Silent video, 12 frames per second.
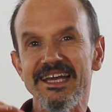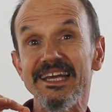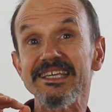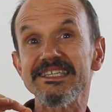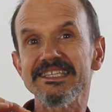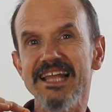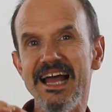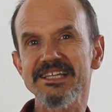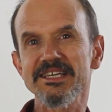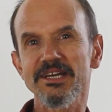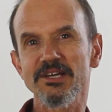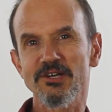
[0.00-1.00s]

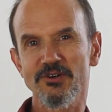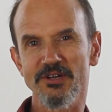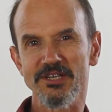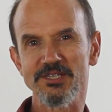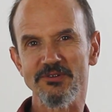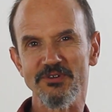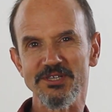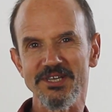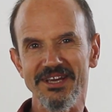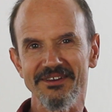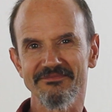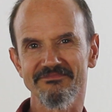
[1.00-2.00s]
ecstatic
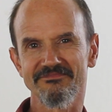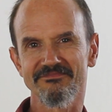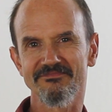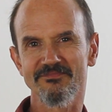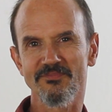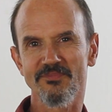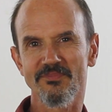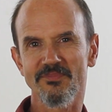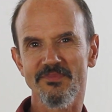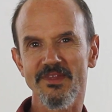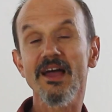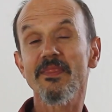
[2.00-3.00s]
creativity.
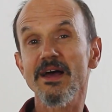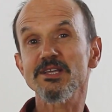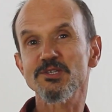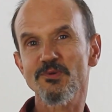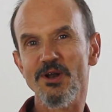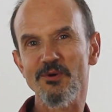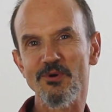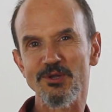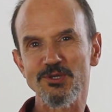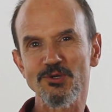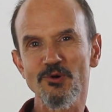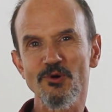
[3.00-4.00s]
And that's what I
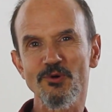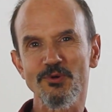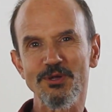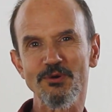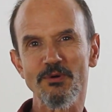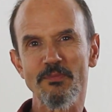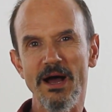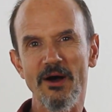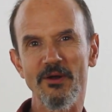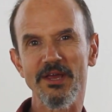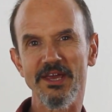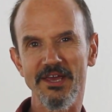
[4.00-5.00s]
want to talk with you
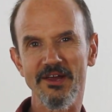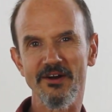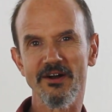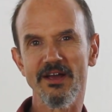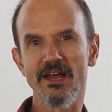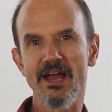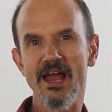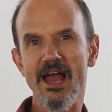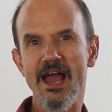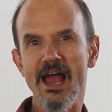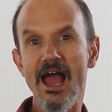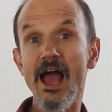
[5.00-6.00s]
about here.
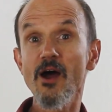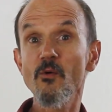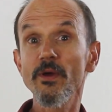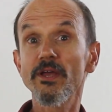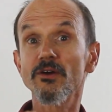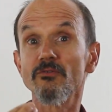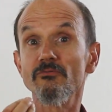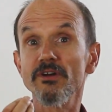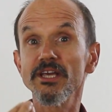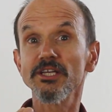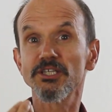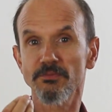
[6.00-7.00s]
How we can
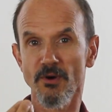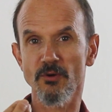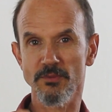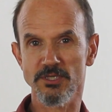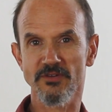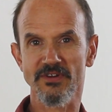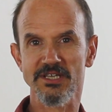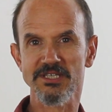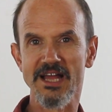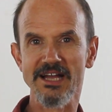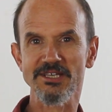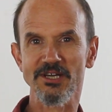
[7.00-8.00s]
reach moments of
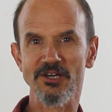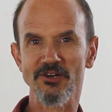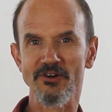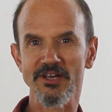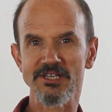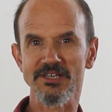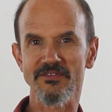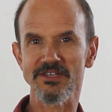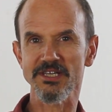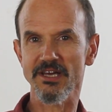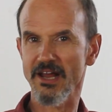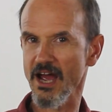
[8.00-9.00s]
ecstatic
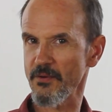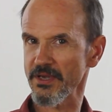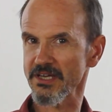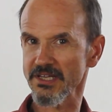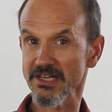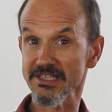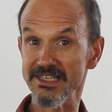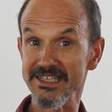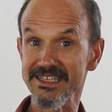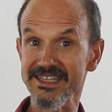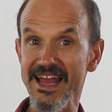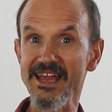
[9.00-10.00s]
creativity and how we can
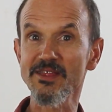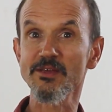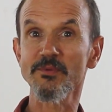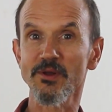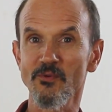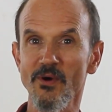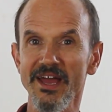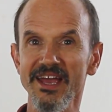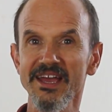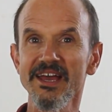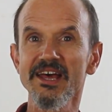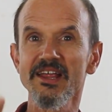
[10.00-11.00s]
sustain them in a
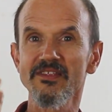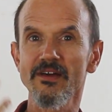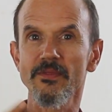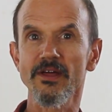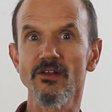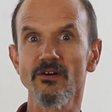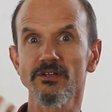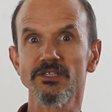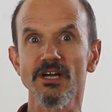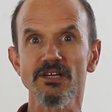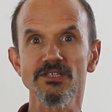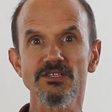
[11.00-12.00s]
way that they're not
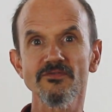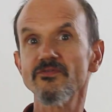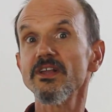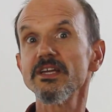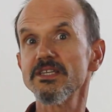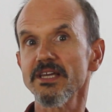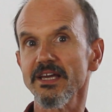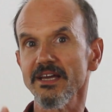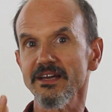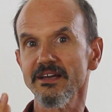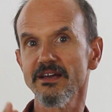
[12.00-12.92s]
just fleeting,